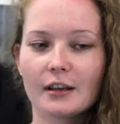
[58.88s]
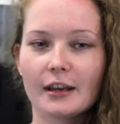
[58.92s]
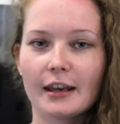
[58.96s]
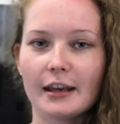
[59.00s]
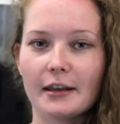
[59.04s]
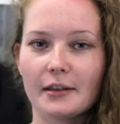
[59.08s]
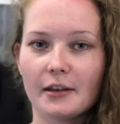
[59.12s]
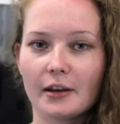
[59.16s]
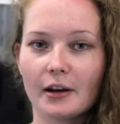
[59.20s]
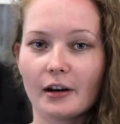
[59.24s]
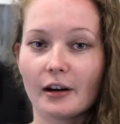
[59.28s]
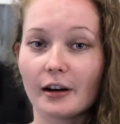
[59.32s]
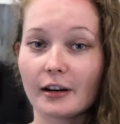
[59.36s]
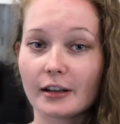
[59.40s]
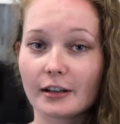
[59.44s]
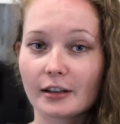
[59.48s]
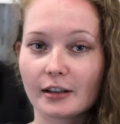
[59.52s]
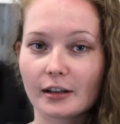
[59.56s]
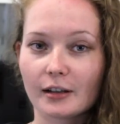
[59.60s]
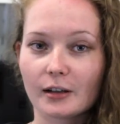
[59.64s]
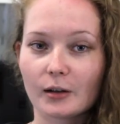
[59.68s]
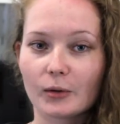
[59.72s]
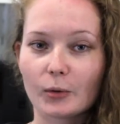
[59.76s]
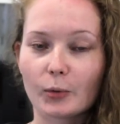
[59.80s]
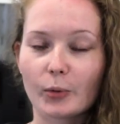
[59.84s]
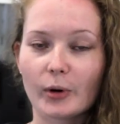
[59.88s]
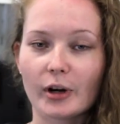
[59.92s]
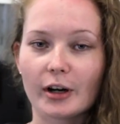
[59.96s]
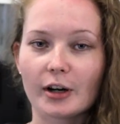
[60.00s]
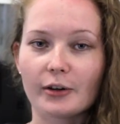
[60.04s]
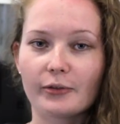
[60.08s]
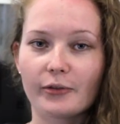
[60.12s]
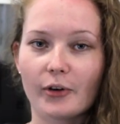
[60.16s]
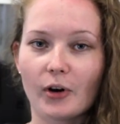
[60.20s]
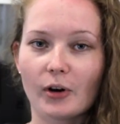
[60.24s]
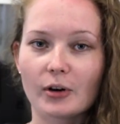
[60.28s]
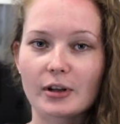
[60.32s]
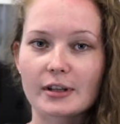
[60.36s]
In the article,
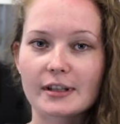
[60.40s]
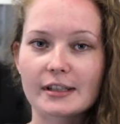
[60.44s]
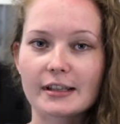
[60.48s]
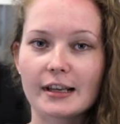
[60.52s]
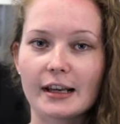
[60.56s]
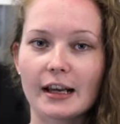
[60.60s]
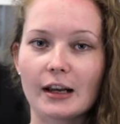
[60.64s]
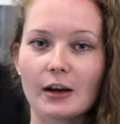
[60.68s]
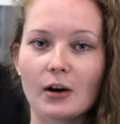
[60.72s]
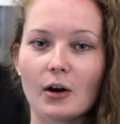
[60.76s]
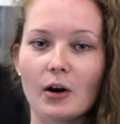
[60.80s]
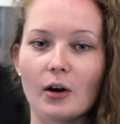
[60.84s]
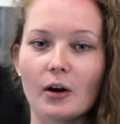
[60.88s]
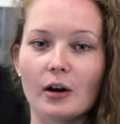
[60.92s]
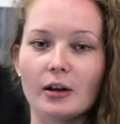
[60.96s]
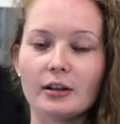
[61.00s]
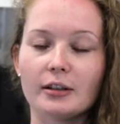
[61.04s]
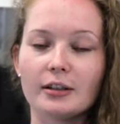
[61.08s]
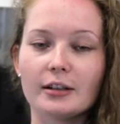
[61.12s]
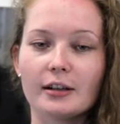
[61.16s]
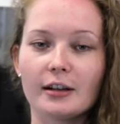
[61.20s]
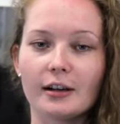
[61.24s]
we're focusing on